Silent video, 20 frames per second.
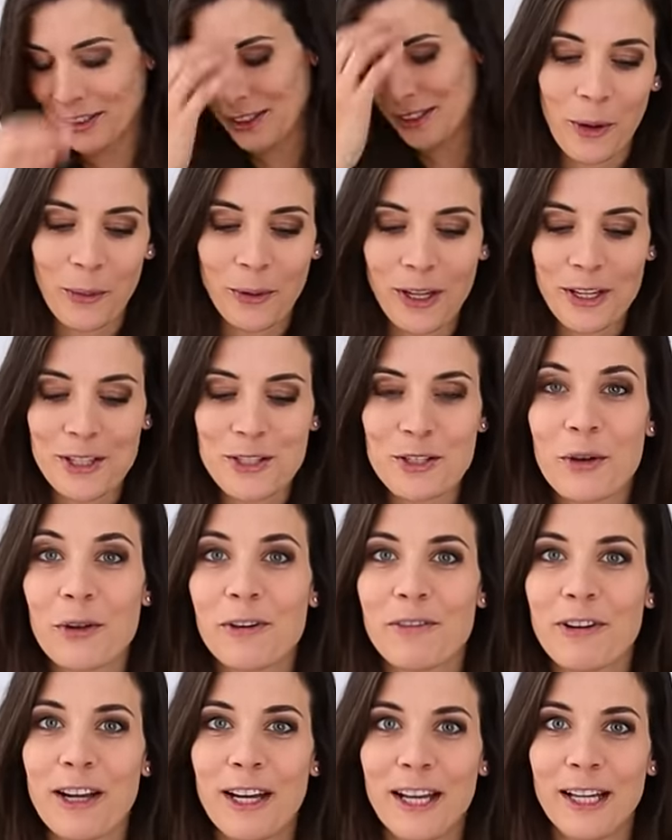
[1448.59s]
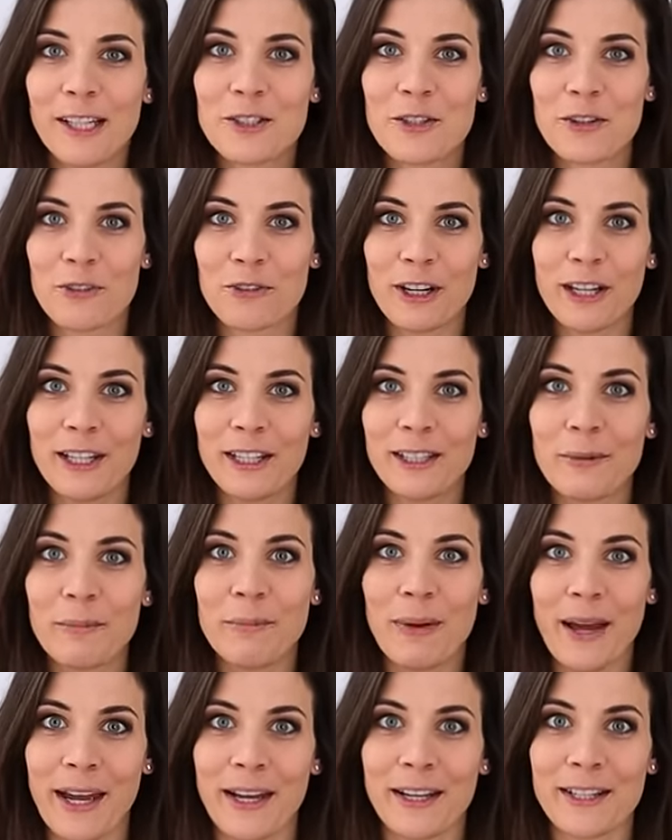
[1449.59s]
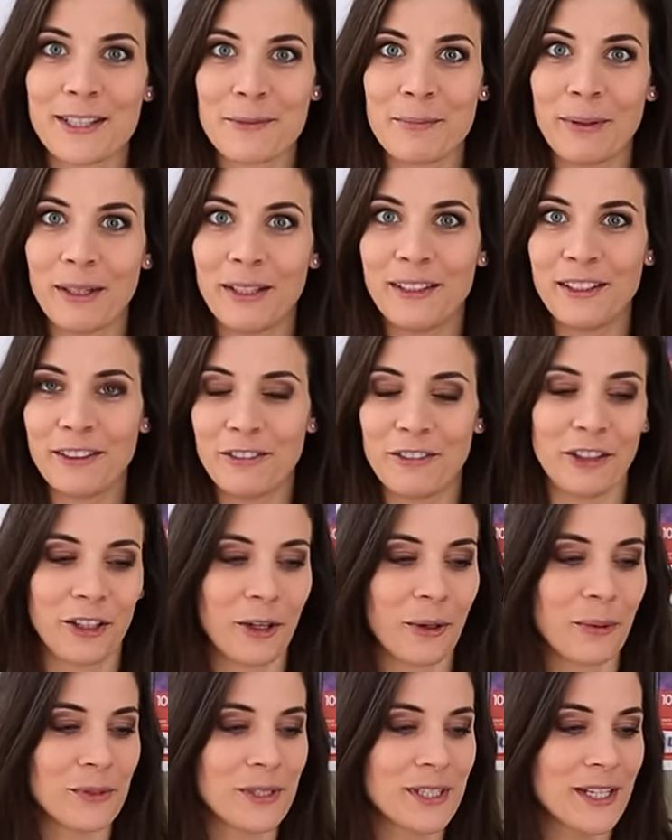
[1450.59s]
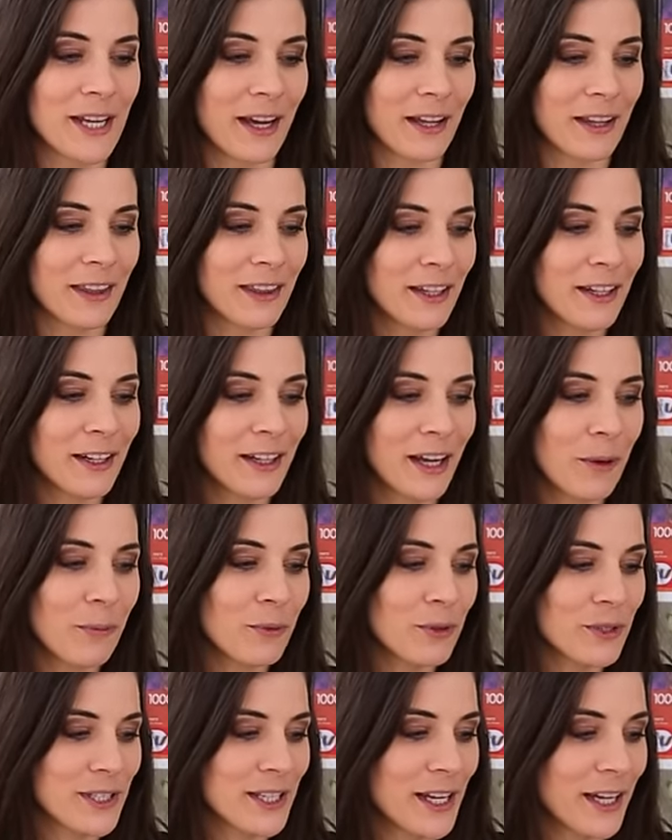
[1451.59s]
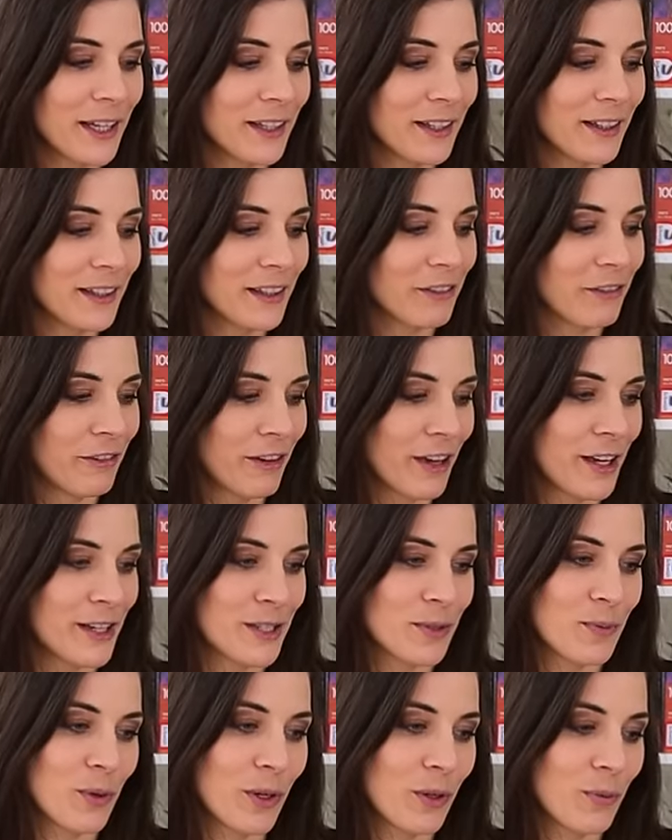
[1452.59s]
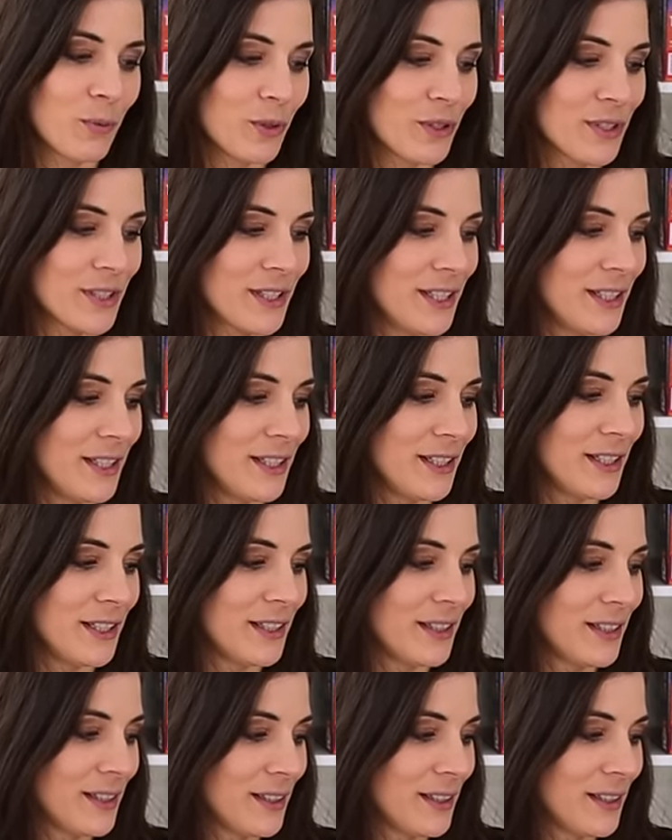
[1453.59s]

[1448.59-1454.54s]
Okay, so if I had to rate the bags by difficulty, I think I would say that the first one was the